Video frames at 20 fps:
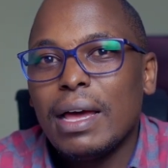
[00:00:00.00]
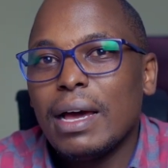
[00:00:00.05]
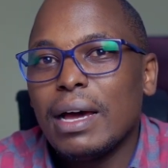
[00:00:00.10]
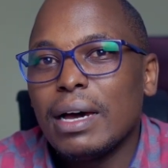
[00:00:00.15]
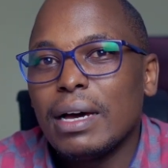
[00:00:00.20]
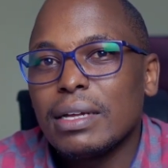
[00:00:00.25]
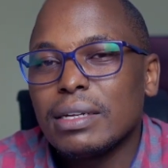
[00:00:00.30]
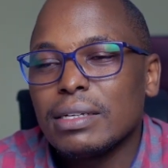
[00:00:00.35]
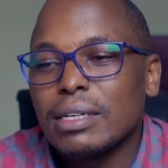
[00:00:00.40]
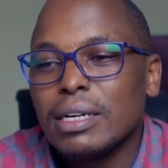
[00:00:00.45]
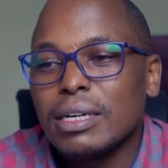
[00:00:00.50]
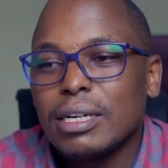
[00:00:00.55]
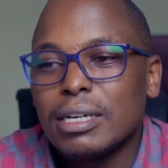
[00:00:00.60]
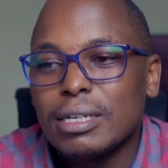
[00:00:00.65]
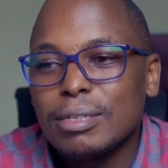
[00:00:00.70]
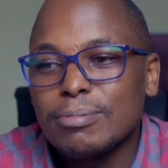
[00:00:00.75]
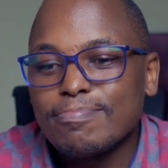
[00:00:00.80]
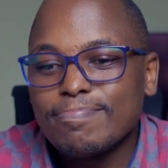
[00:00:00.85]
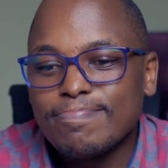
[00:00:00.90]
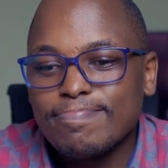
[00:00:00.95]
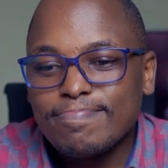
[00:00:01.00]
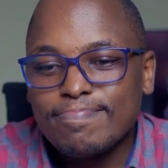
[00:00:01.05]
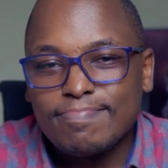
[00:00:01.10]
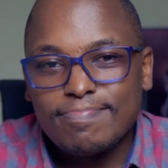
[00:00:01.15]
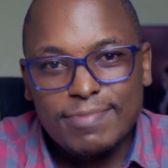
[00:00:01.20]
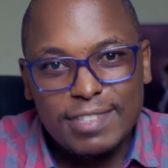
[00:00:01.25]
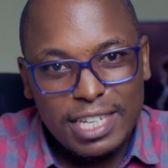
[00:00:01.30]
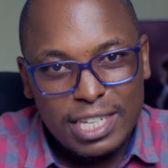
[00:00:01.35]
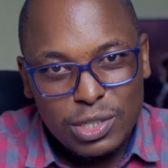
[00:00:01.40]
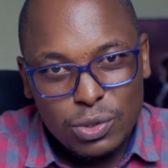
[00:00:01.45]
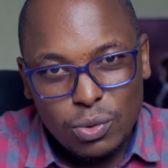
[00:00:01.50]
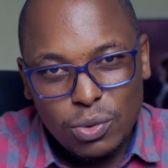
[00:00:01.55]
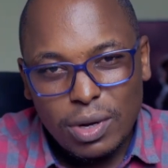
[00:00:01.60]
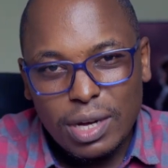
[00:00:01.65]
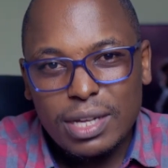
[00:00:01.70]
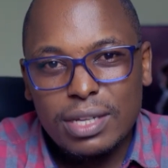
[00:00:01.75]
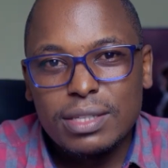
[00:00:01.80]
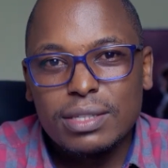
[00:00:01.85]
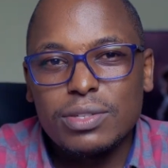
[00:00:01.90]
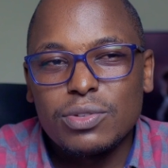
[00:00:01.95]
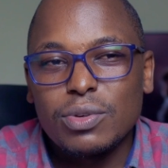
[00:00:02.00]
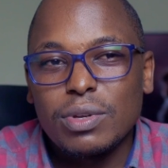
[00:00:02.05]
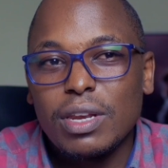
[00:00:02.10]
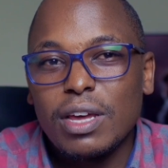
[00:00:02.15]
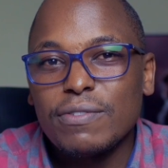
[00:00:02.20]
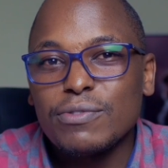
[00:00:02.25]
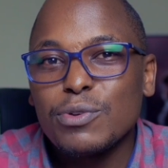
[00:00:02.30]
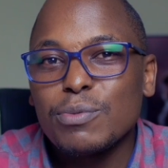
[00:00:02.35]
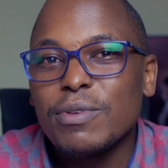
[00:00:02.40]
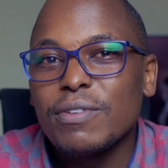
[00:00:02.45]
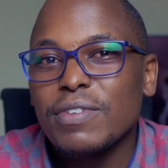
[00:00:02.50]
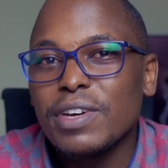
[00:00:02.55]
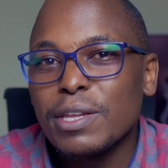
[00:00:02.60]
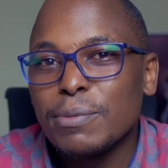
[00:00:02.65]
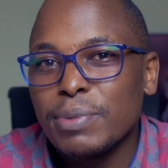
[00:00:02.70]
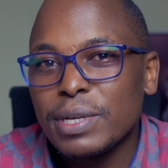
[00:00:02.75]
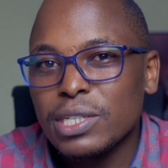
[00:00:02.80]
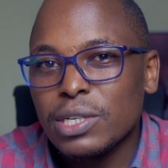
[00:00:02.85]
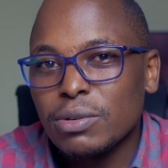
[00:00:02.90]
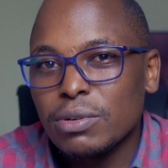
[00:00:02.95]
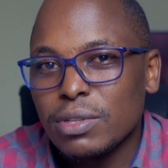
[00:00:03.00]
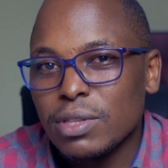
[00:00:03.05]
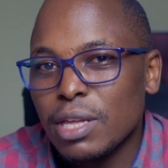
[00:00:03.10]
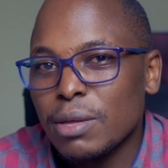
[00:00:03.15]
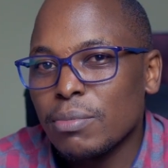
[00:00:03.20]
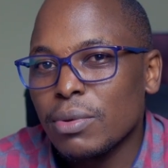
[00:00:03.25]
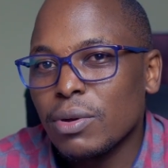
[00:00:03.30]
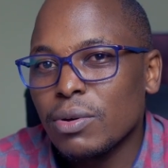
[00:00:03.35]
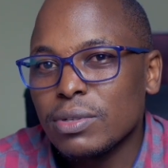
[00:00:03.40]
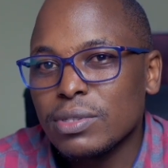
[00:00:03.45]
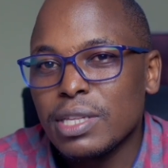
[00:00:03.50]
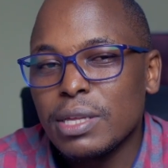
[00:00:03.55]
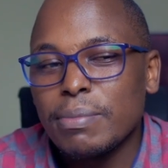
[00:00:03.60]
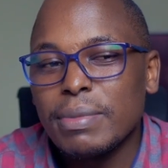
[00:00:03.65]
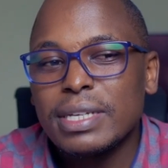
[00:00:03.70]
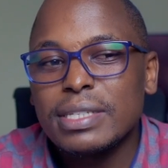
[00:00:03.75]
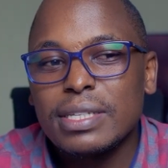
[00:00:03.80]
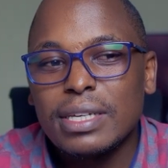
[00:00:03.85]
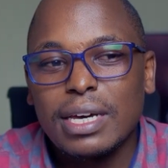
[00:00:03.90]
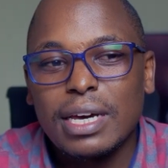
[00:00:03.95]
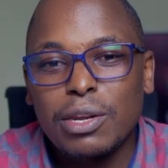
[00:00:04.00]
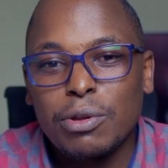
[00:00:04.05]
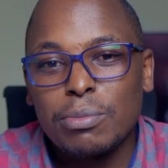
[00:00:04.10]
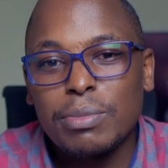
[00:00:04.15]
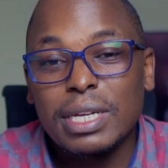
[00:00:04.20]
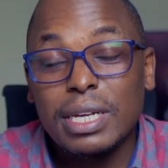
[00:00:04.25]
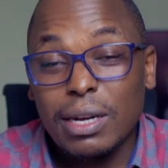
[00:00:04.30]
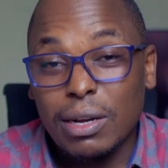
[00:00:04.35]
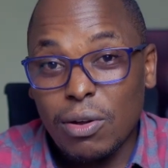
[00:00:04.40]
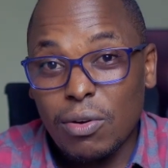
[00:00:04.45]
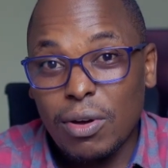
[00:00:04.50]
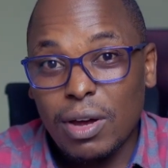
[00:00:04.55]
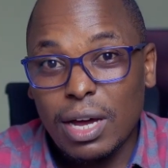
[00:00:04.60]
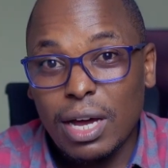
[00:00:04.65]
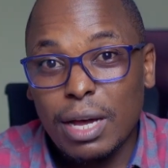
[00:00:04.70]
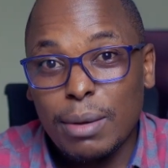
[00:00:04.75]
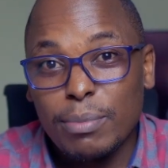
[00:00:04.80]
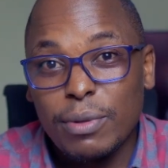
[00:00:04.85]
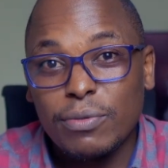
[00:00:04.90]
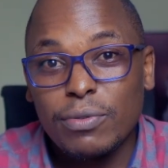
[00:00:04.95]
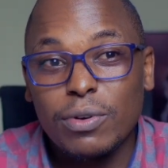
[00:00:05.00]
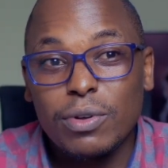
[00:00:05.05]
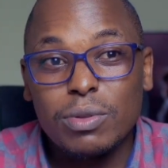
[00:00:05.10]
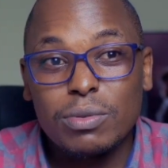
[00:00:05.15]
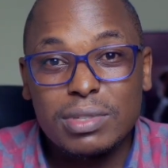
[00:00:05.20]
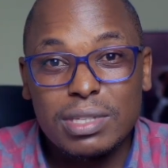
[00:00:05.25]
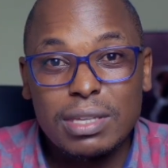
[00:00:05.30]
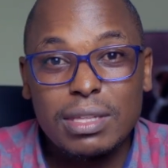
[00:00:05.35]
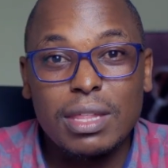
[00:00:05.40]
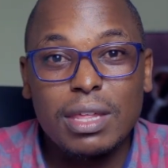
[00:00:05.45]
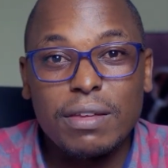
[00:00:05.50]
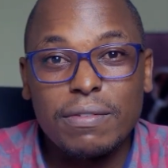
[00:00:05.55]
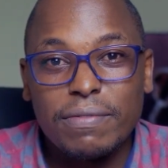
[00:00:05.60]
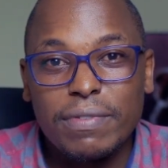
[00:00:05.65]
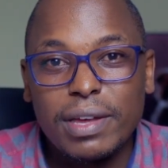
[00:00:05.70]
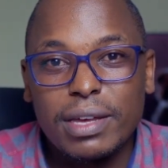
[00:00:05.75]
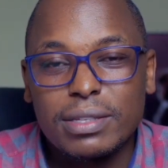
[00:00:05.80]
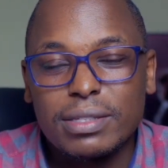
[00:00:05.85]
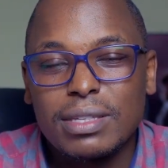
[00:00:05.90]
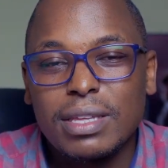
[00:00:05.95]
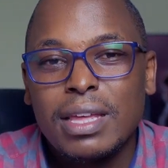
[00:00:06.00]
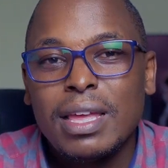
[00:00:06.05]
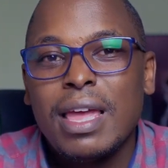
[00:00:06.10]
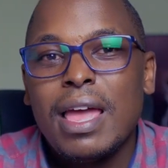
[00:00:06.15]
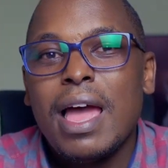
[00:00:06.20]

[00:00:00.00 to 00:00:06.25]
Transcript: and these ones, you'll have to be very patient with them because they might take a little bit longer before you see the effects.